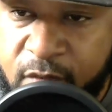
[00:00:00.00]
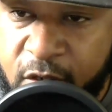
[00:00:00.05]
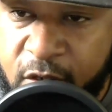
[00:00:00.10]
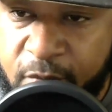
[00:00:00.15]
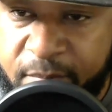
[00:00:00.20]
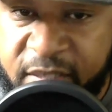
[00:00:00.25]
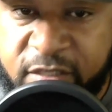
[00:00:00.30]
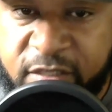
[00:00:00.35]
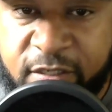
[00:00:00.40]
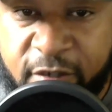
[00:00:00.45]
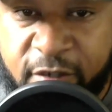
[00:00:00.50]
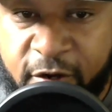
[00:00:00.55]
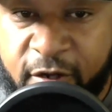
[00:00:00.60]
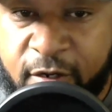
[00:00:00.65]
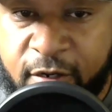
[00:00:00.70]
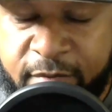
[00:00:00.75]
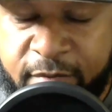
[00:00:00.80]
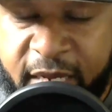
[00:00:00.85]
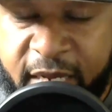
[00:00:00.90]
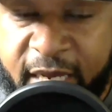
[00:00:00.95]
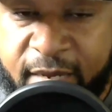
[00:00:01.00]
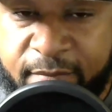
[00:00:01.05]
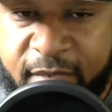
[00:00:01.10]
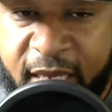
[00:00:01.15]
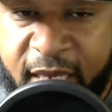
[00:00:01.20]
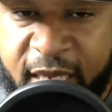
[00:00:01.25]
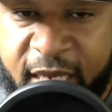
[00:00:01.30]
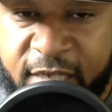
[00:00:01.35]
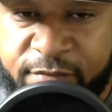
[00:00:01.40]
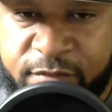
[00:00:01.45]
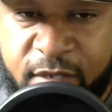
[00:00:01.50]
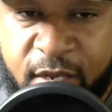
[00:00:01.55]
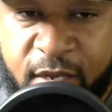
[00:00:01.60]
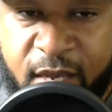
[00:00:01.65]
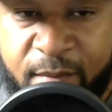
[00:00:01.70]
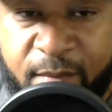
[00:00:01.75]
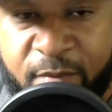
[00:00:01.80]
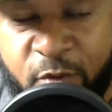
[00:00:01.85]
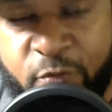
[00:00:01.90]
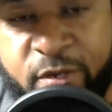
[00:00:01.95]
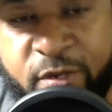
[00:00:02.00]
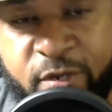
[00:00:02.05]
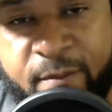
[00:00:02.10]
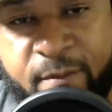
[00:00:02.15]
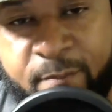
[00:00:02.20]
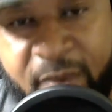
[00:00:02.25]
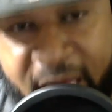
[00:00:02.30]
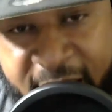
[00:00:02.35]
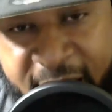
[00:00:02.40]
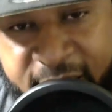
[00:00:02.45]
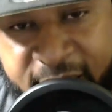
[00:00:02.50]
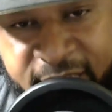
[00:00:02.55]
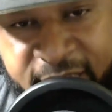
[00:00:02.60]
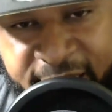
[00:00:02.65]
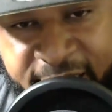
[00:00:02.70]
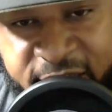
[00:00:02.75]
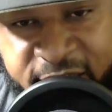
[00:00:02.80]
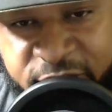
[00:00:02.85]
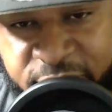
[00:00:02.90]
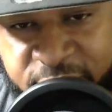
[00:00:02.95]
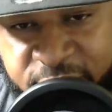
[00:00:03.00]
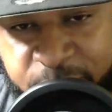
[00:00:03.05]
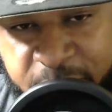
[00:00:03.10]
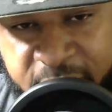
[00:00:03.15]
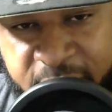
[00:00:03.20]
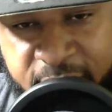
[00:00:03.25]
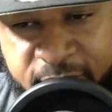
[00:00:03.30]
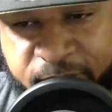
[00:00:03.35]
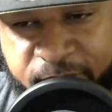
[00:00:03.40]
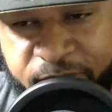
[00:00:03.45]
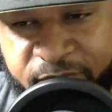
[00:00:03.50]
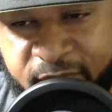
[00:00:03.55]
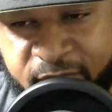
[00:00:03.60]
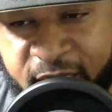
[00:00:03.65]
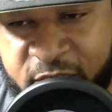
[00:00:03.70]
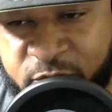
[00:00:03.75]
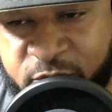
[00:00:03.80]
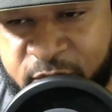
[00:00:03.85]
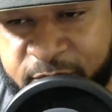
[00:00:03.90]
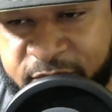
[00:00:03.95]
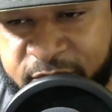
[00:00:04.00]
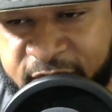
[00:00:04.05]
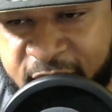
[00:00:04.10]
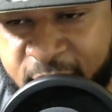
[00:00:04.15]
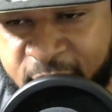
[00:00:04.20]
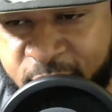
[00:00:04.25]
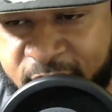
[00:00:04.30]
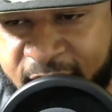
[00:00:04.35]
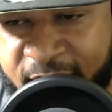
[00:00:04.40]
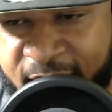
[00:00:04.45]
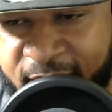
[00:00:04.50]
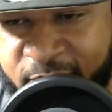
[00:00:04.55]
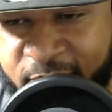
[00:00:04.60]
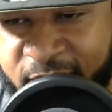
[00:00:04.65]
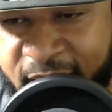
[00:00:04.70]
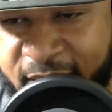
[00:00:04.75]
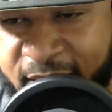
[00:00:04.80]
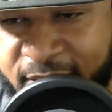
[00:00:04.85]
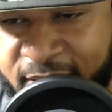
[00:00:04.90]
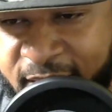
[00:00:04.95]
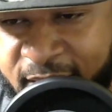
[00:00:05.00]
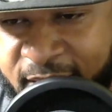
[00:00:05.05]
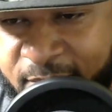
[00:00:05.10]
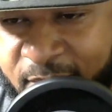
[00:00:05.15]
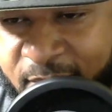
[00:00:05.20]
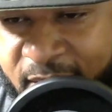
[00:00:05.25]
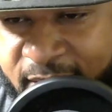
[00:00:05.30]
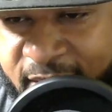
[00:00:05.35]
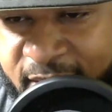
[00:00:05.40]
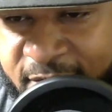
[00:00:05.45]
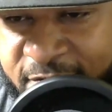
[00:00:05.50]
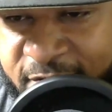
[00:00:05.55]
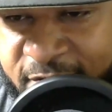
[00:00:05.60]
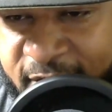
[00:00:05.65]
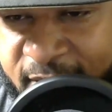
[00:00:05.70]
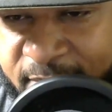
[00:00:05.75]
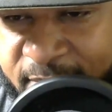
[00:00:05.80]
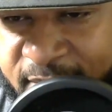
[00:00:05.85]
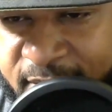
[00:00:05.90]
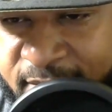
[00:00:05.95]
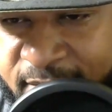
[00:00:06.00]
I'm missing all them damn games, but we'll blast Andrus Peat. That's what I'm saying. We got to think about that, family.